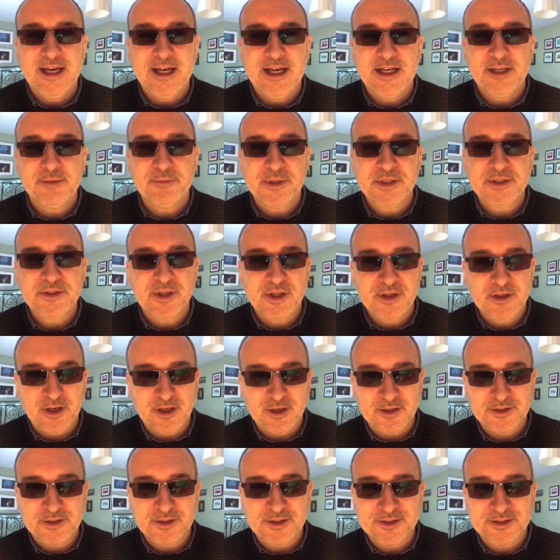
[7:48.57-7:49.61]
my
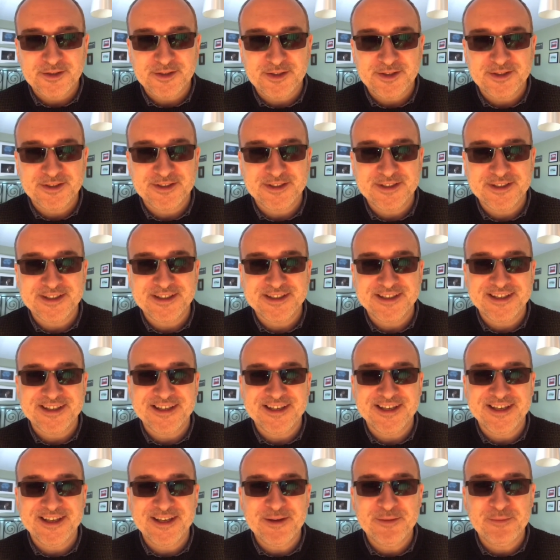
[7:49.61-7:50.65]
sunglasses.
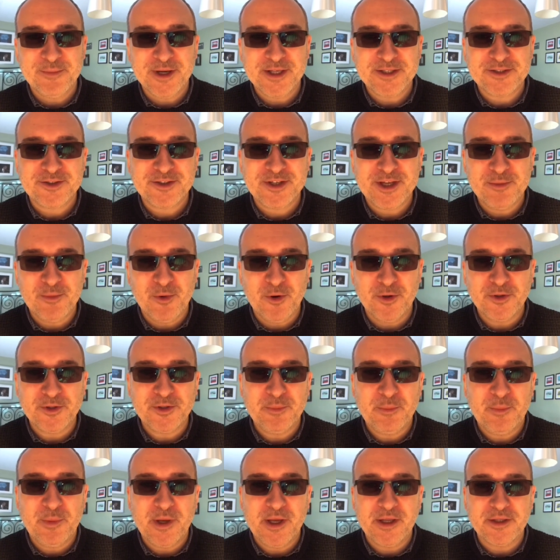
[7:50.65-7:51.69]
It might seem odd,
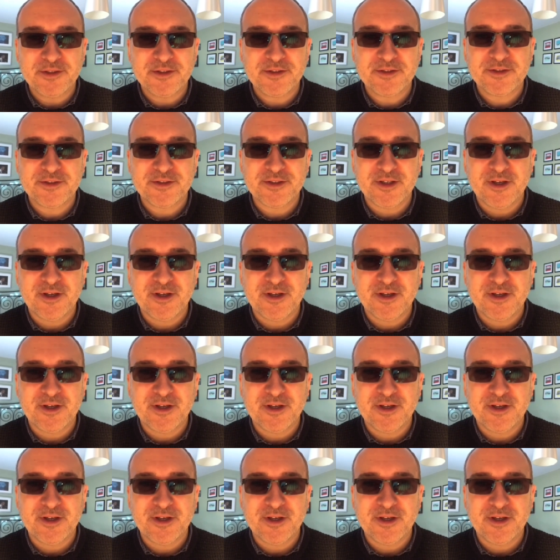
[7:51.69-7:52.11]
but